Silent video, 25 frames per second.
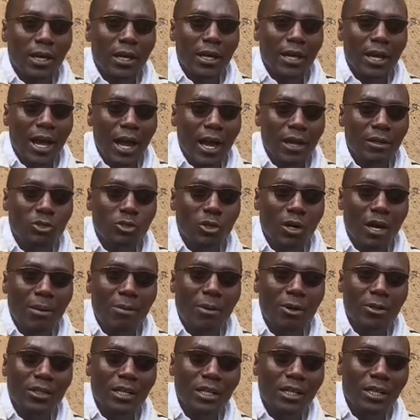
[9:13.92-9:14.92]
I'll talk
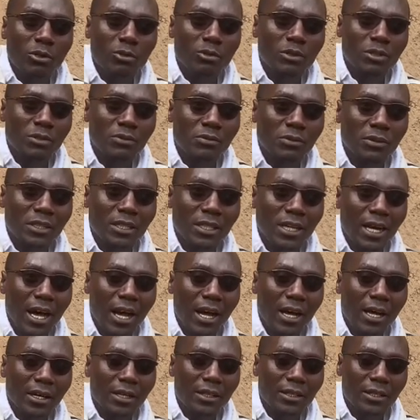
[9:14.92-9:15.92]
about the duty-free
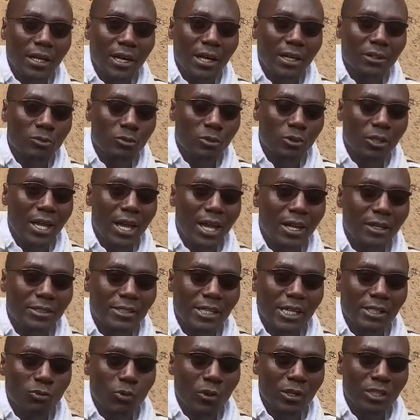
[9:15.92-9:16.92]
car. Today I
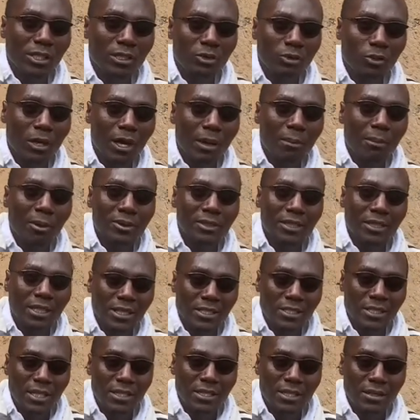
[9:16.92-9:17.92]
just wanted to talk about
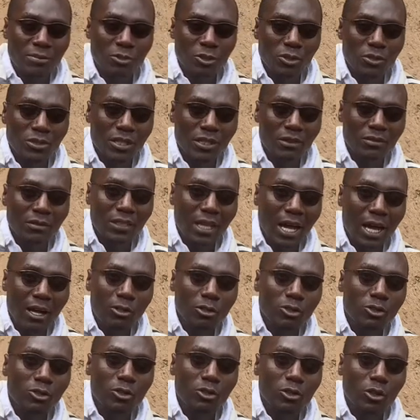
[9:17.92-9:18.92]
tax exemption certificate.
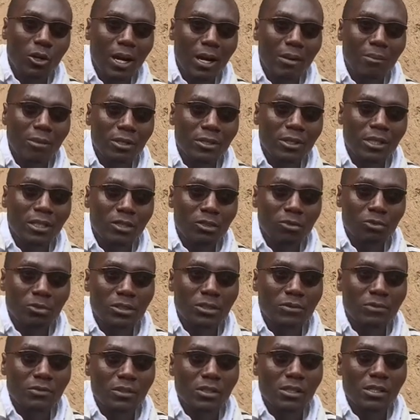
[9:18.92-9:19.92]
I'll also talk about the
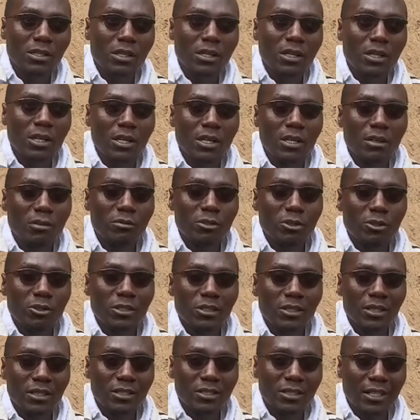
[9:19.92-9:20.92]
duty-free,
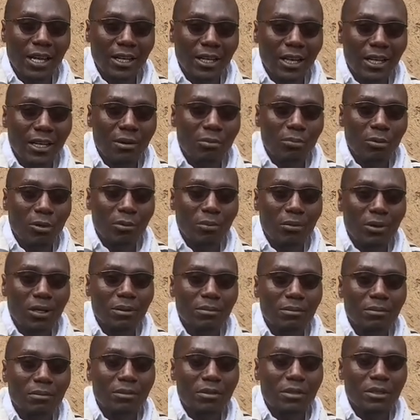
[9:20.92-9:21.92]
because it's another
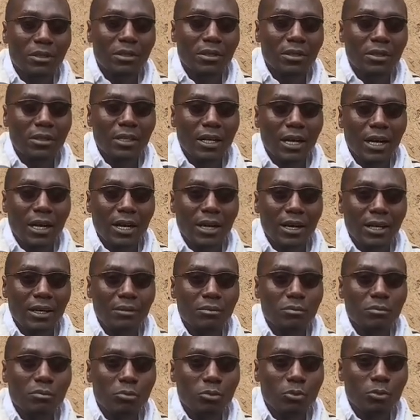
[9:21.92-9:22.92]
problem.
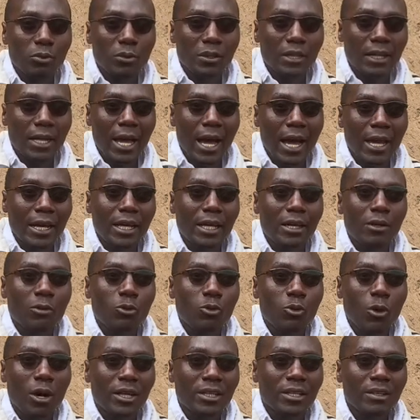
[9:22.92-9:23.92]
KRA,
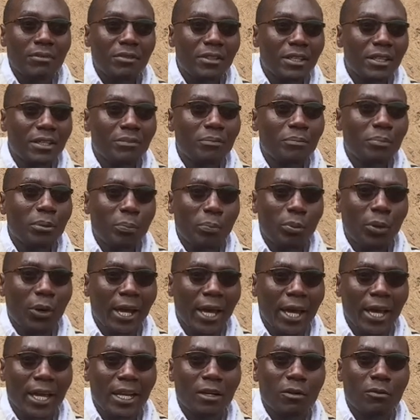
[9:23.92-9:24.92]
you are giving people
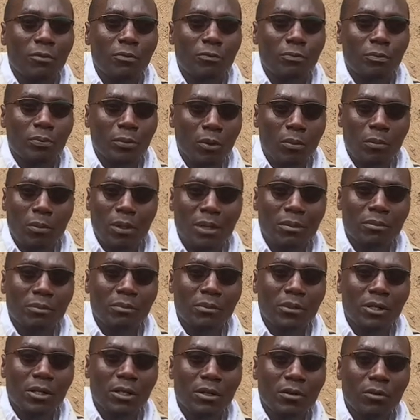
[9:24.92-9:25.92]
hell of problem
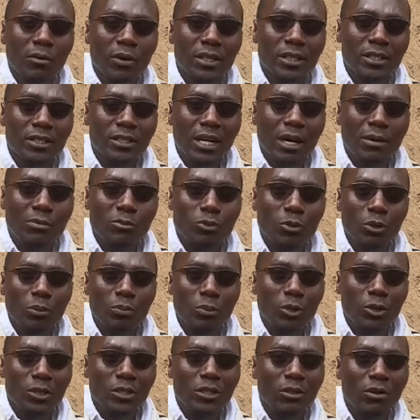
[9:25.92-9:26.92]
when it comes to
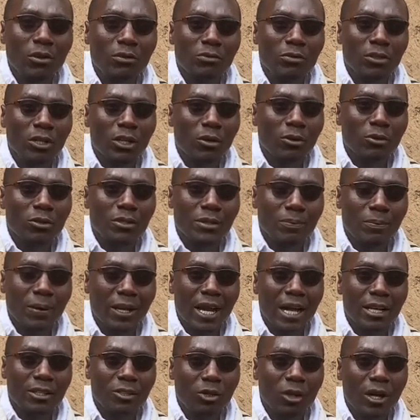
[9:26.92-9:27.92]
importing of vehicles. But
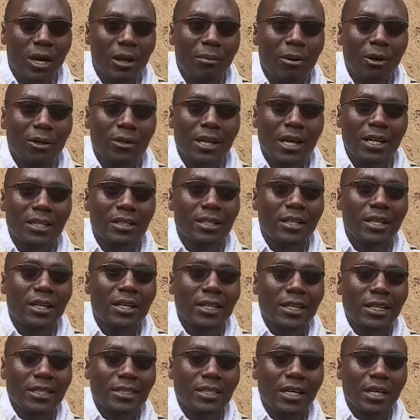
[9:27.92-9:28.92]
I'll talk about that
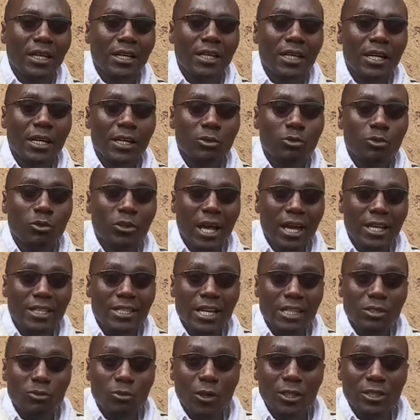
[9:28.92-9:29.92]
later. Today I
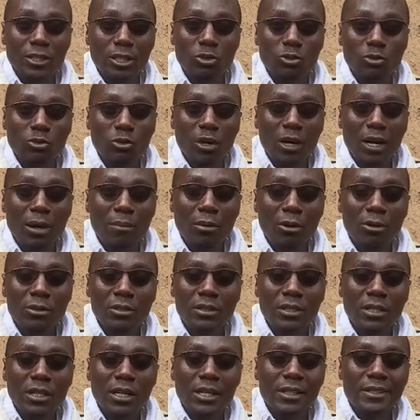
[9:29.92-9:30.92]
just wanted to talk about
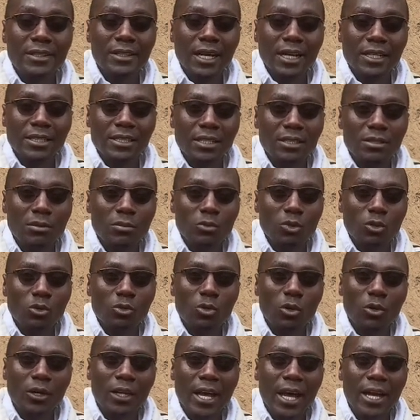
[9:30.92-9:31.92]
tax exemption.
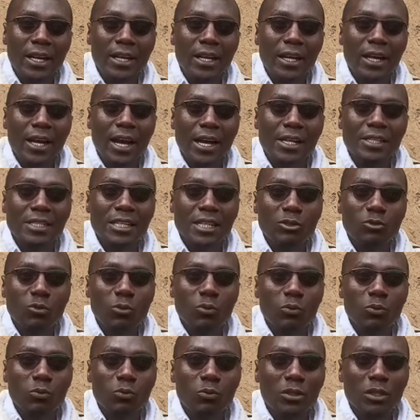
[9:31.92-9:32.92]
So KRA, I just
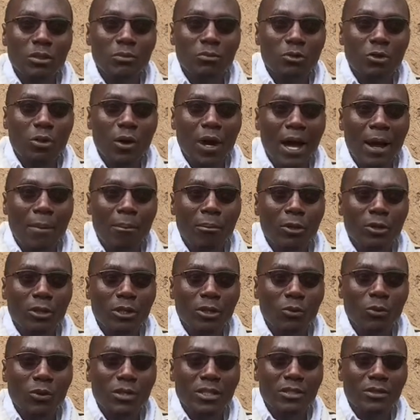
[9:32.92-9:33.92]
give you ample
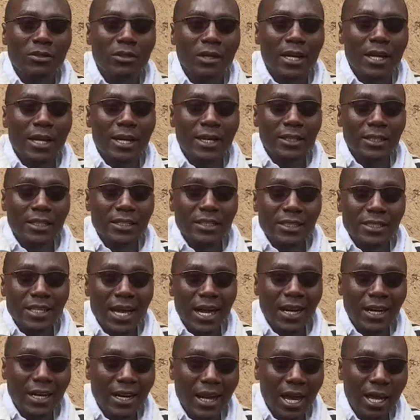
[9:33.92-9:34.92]
request. This is
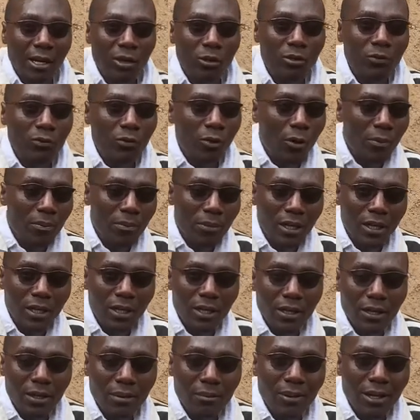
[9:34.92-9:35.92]
a cry, not from me,
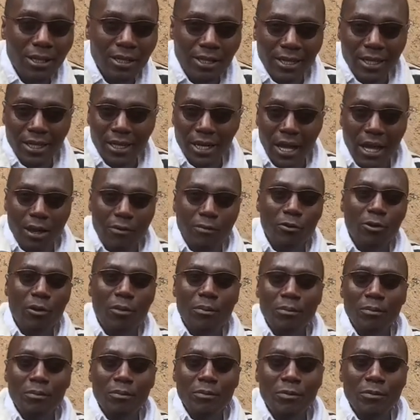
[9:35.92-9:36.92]
but a cry
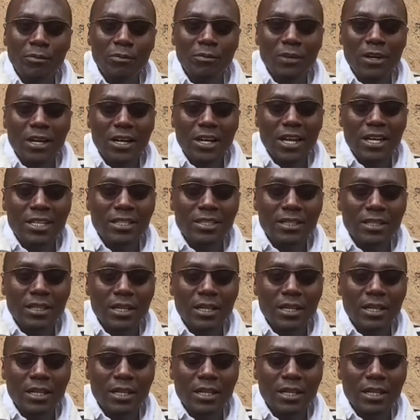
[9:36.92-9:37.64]
from various